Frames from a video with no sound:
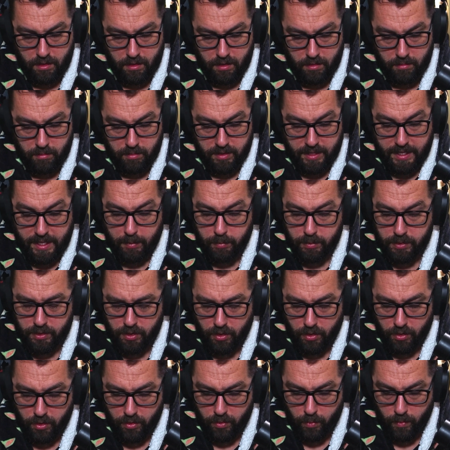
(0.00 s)
But that was
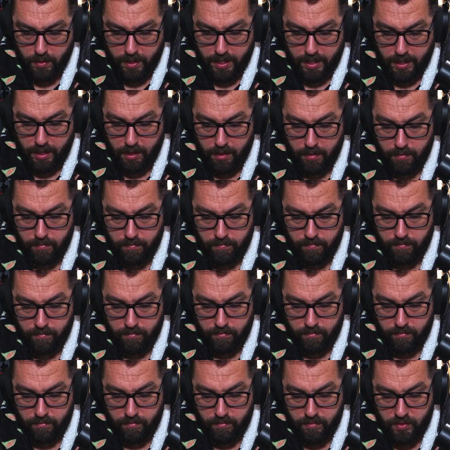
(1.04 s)
her way.
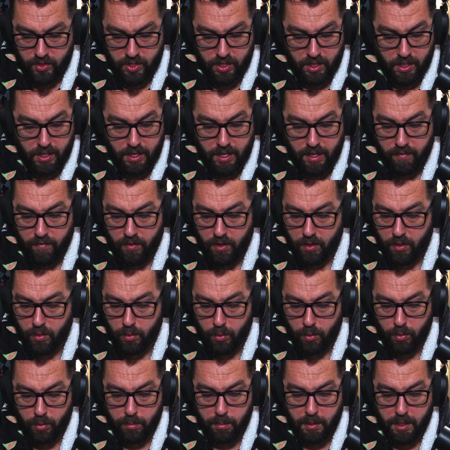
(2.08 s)
She never
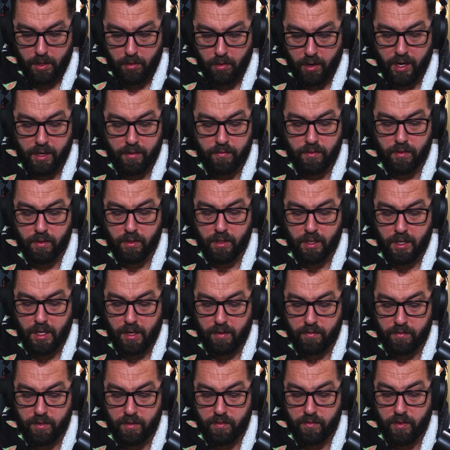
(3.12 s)
could be grateful
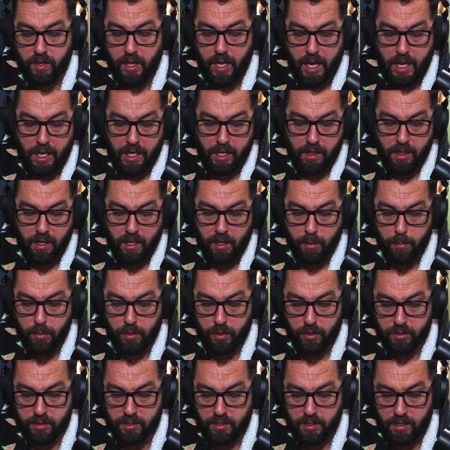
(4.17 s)
enough for anything a
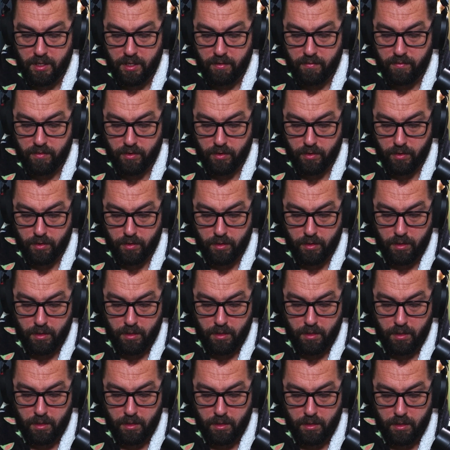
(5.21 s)
person did for her,
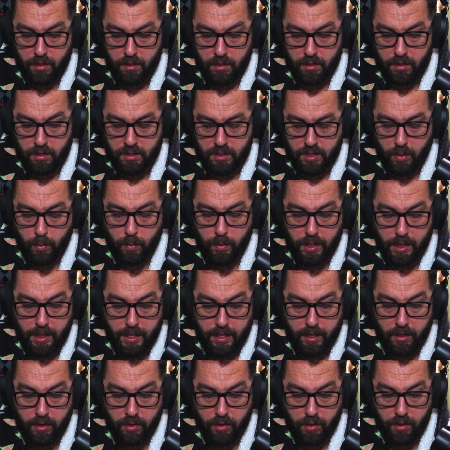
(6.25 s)
so we
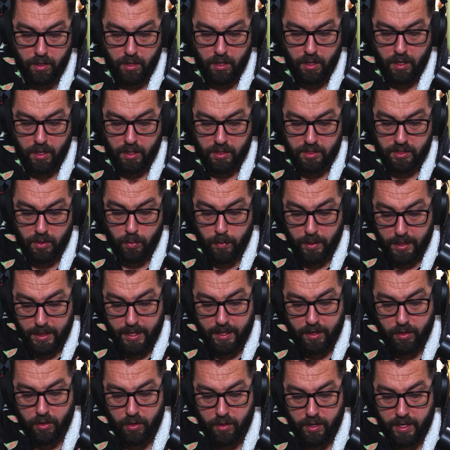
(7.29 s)
let
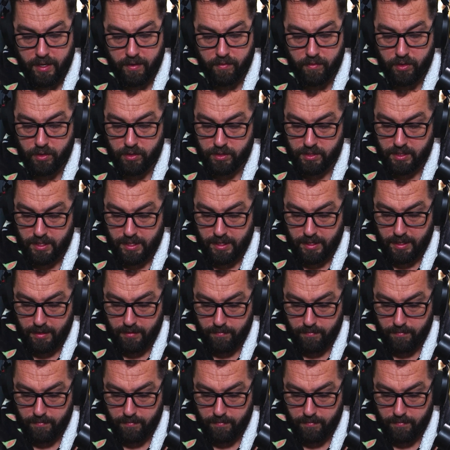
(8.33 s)
her have her say.